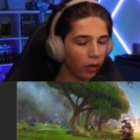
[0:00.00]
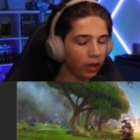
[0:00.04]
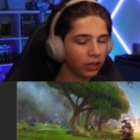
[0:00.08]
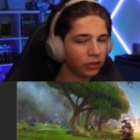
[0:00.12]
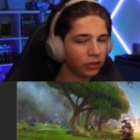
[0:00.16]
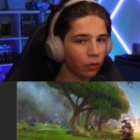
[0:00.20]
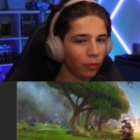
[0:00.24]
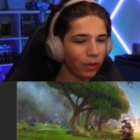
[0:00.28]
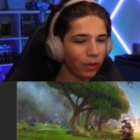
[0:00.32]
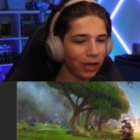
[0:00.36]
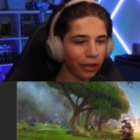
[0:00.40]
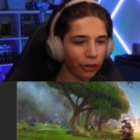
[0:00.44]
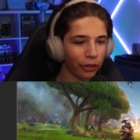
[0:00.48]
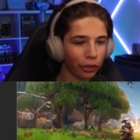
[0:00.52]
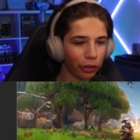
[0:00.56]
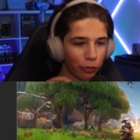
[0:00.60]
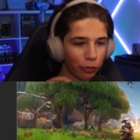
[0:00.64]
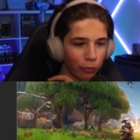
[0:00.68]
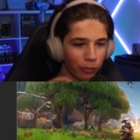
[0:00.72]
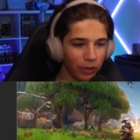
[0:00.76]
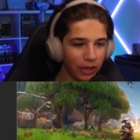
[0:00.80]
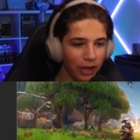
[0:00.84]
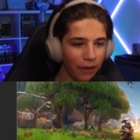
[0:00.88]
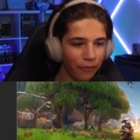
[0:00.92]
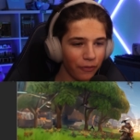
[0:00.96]
okay, so we get
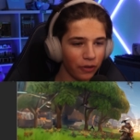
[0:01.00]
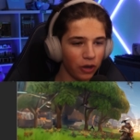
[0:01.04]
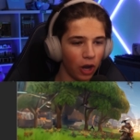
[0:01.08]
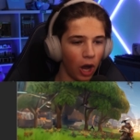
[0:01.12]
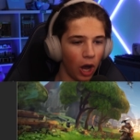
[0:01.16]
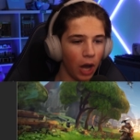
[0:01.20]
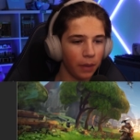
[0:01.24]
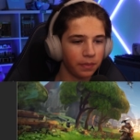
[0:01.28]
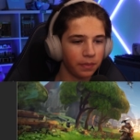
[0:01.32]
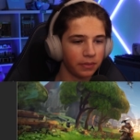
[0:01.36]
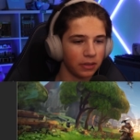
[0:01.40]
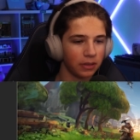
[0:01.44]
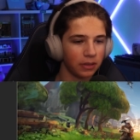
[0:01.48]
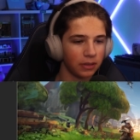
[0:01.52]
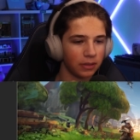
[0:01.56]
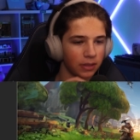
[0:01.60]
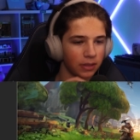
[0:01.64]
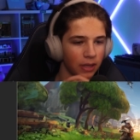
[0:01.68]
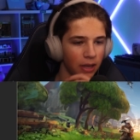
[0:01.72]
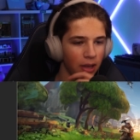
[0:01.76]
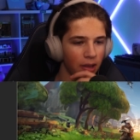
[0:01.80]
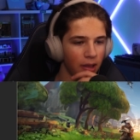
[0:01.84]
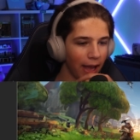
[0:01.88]
three different options.